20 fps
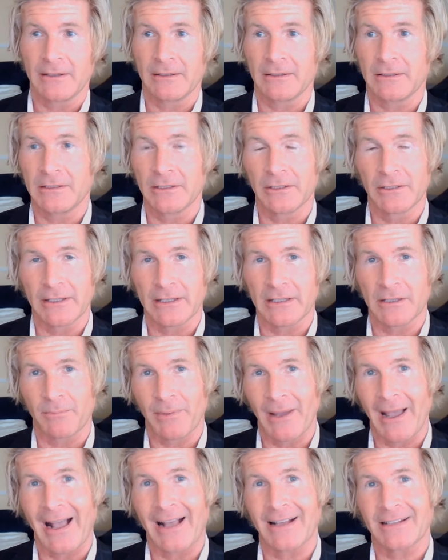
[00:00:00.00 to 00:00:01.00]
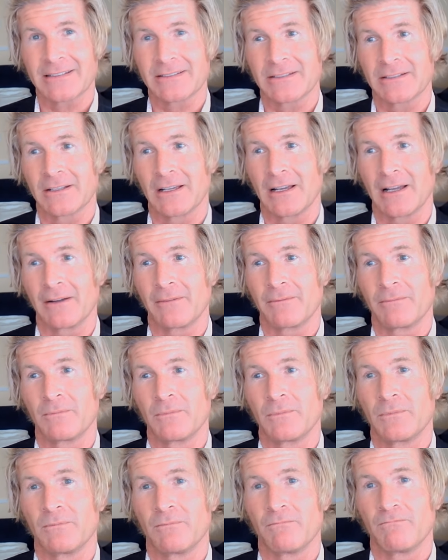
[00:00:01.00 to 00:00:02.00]
clearly in the past,
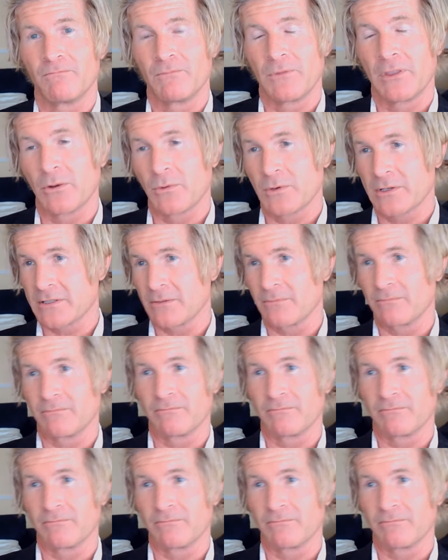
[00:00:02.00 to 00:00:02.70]
there was